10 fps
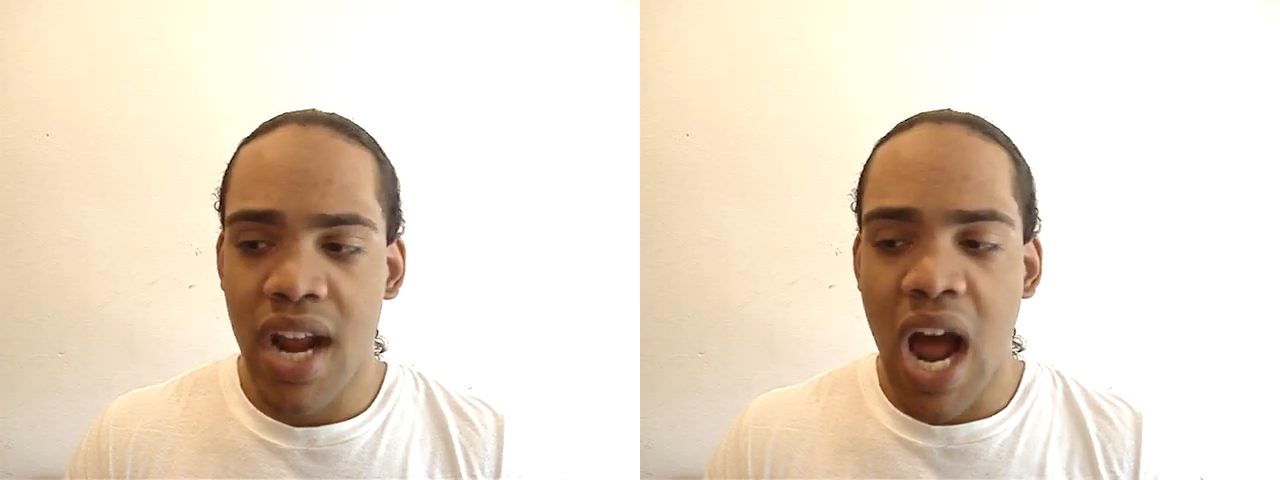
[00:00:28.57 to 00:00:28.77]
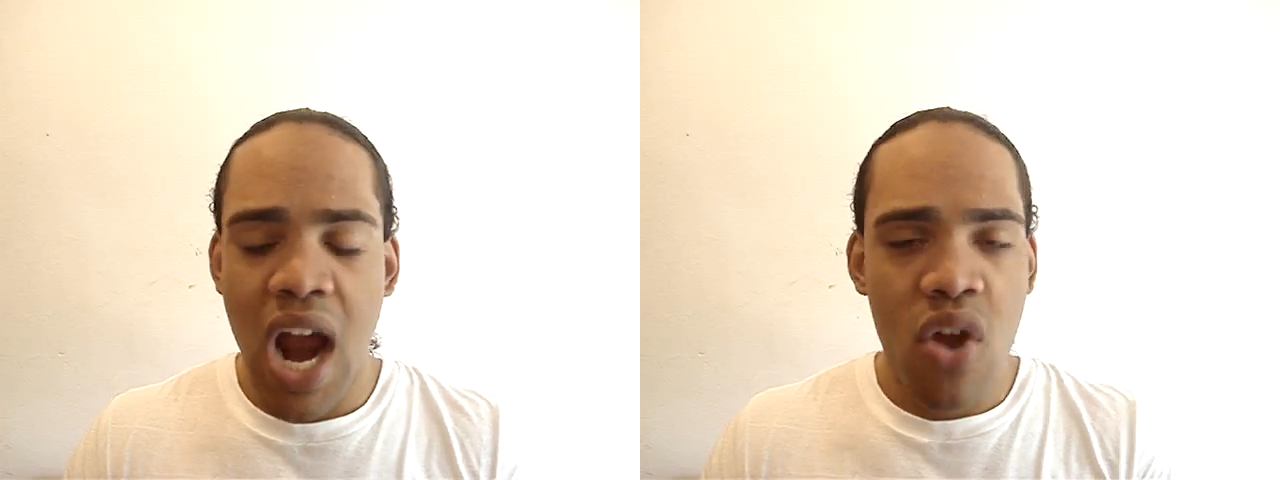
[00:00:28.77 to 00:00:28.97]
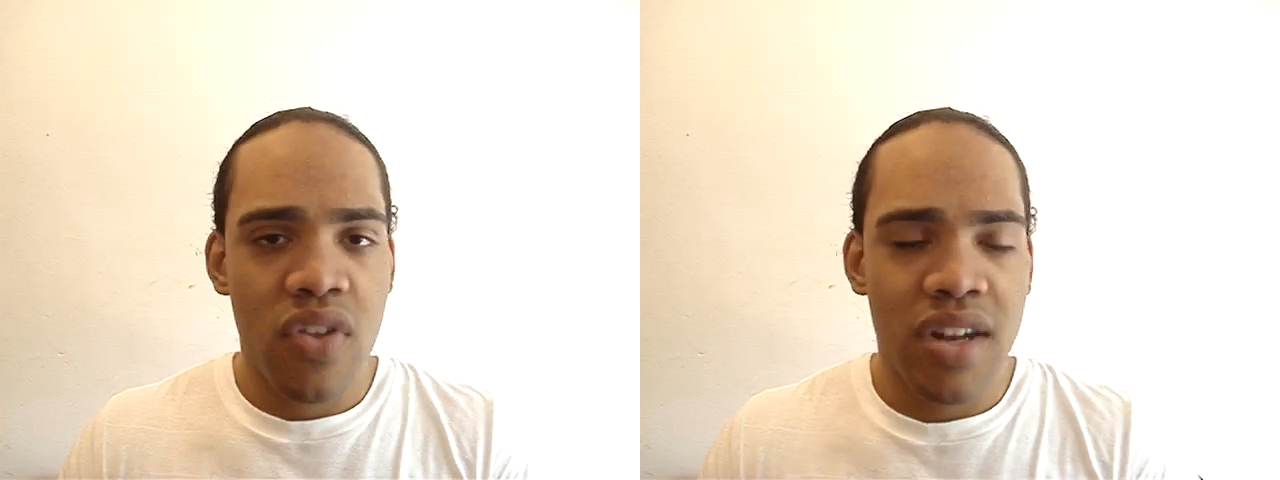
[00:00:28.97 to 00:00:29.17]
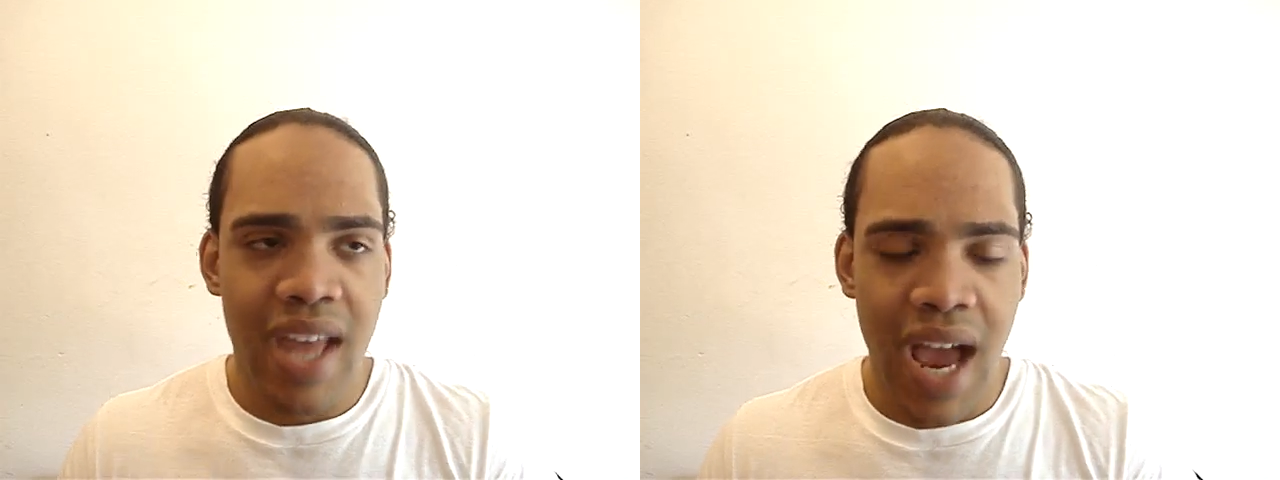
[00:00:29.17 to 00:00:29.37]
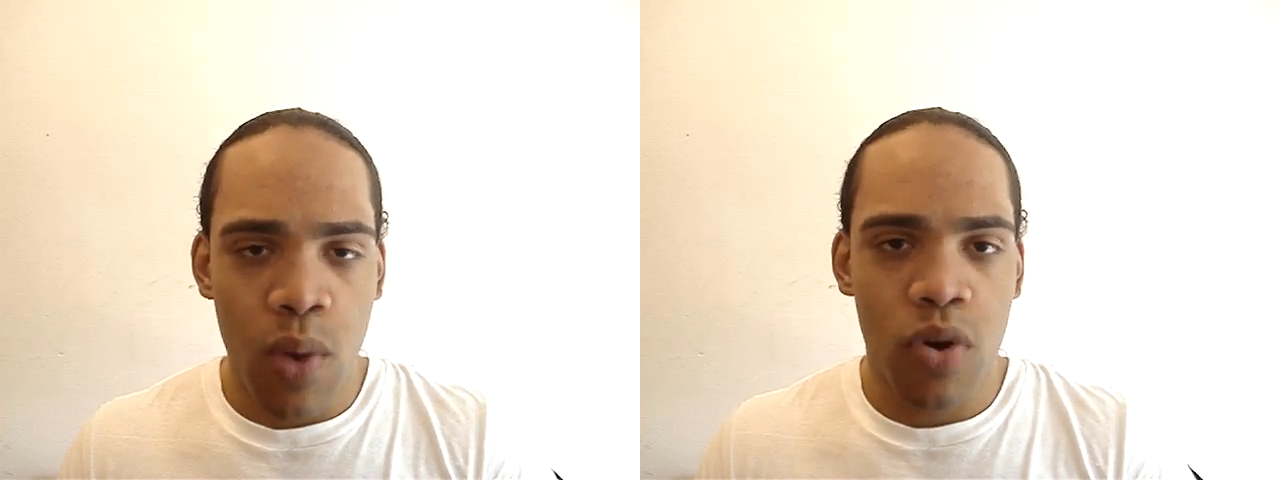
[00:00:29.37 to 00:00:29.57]
Higher than
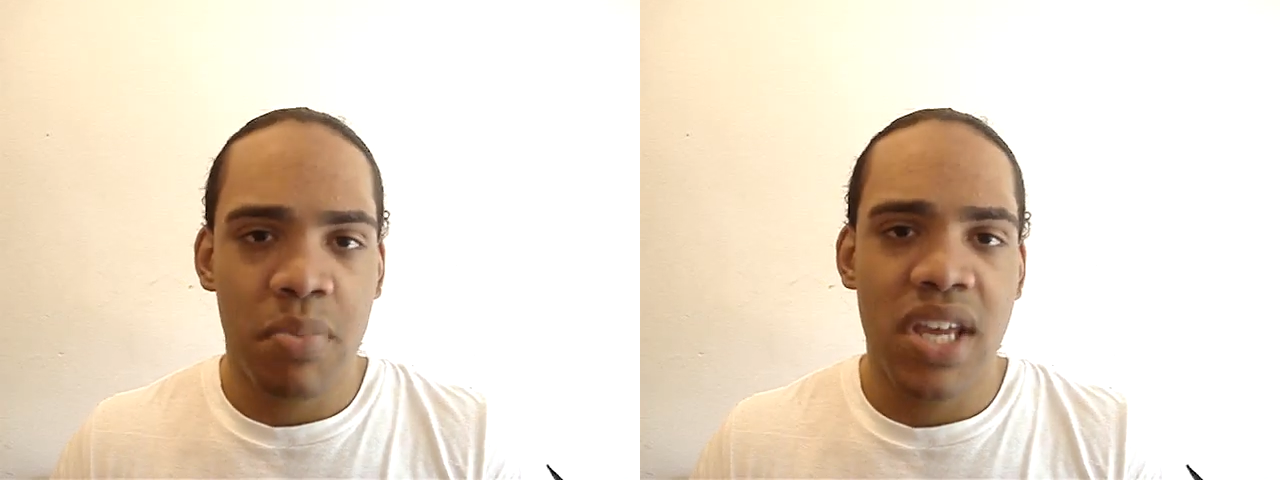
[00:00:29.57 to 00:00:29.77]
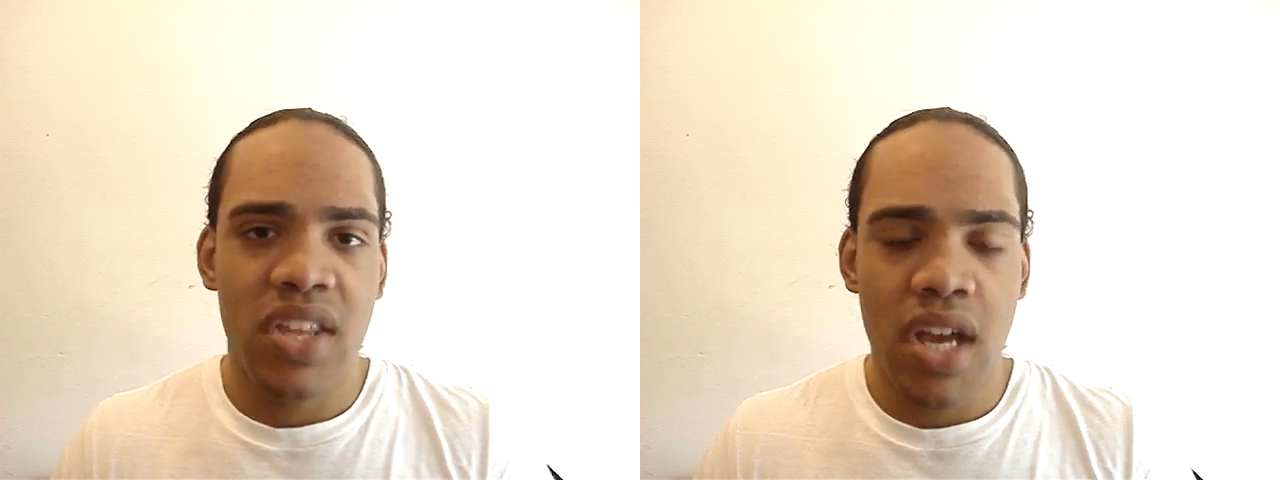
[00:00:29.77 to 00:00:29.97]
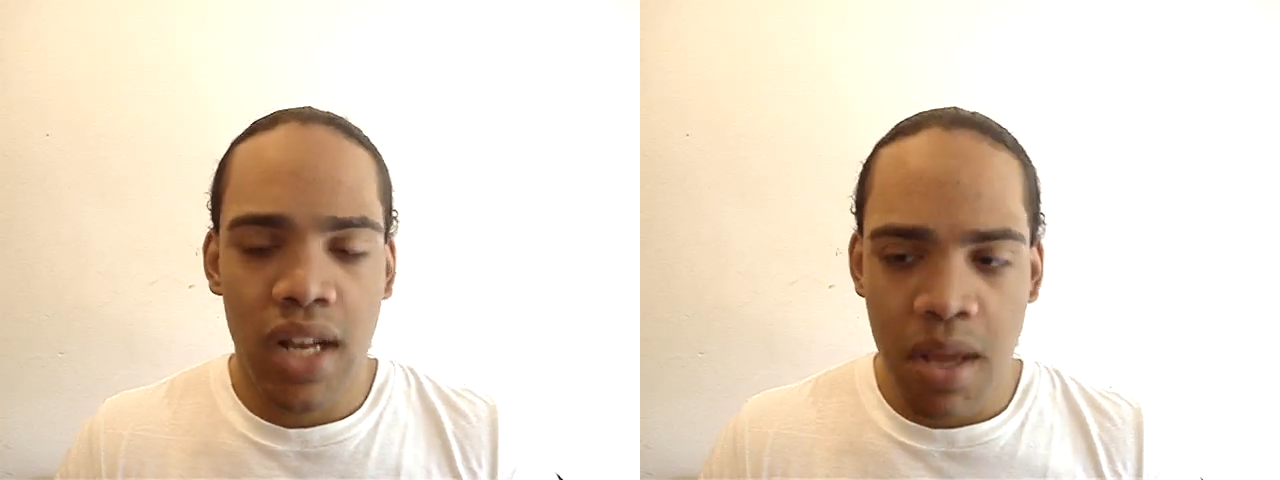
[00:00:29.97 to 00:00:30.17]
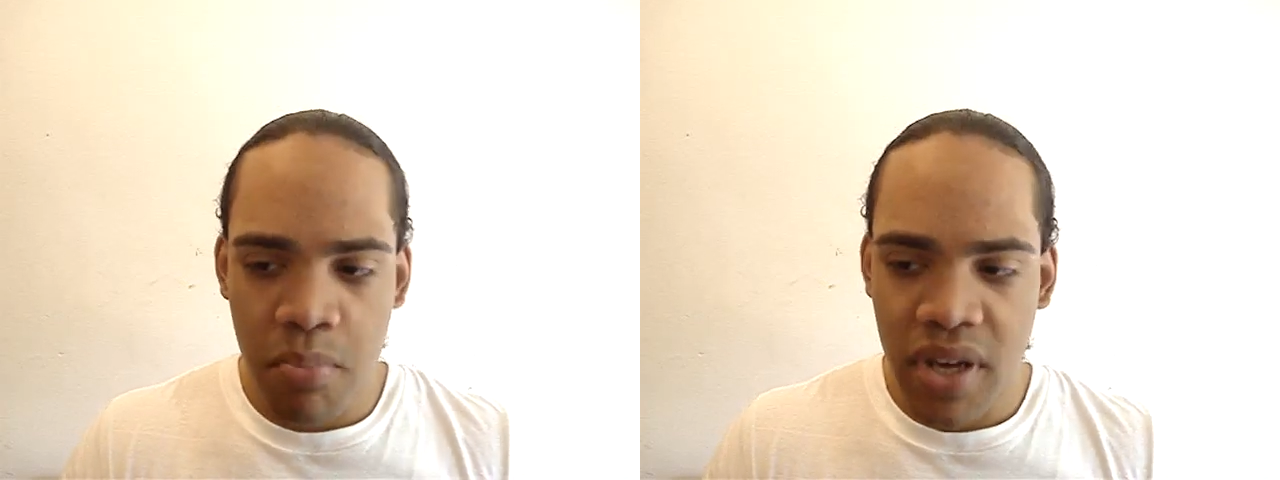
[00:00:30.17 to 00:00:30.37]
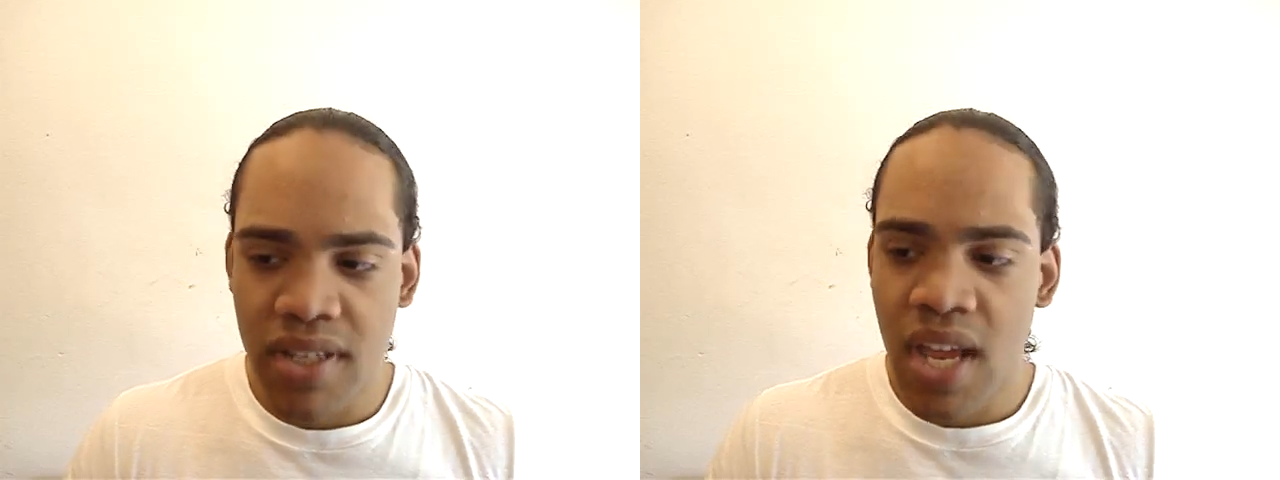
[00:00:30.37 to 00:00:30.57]
that would be the
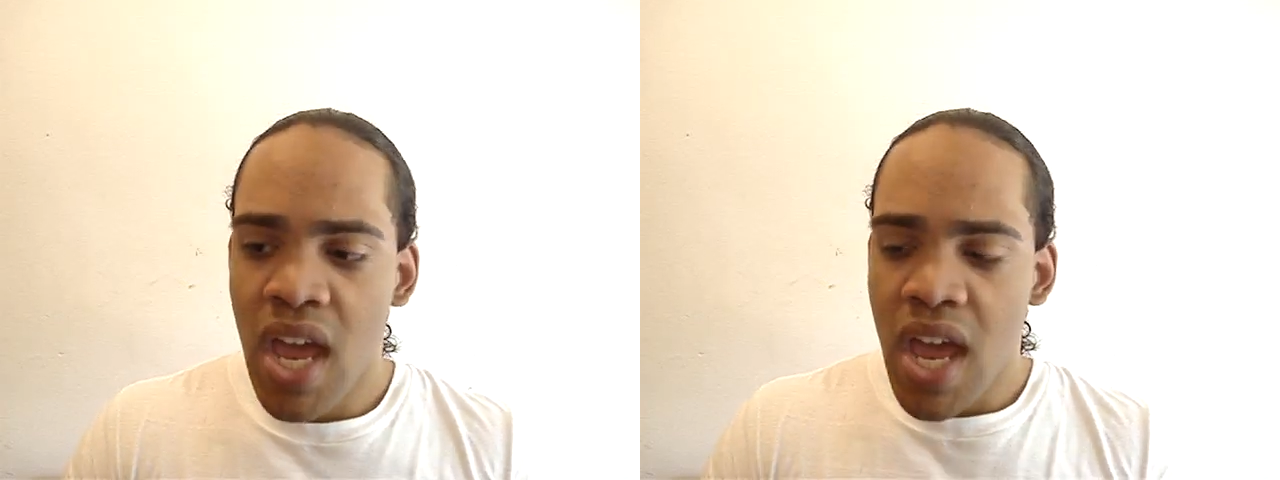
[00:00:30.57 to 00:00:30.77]
Olympics.